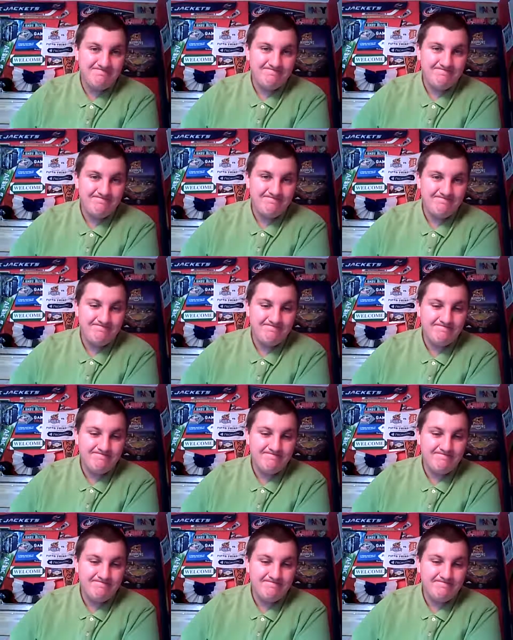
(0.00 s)

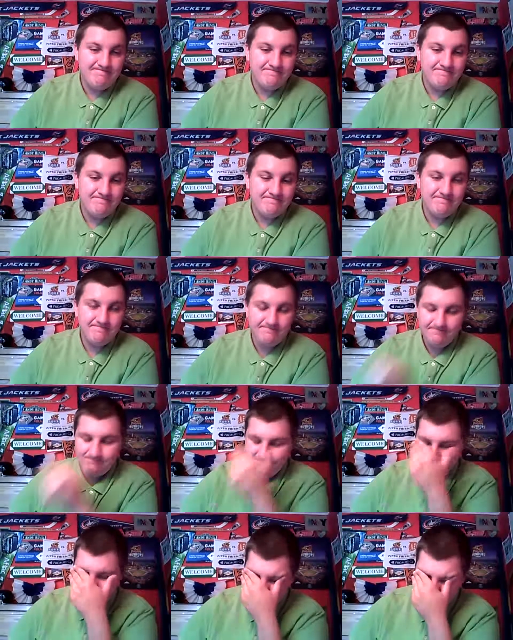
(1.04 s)
(silence)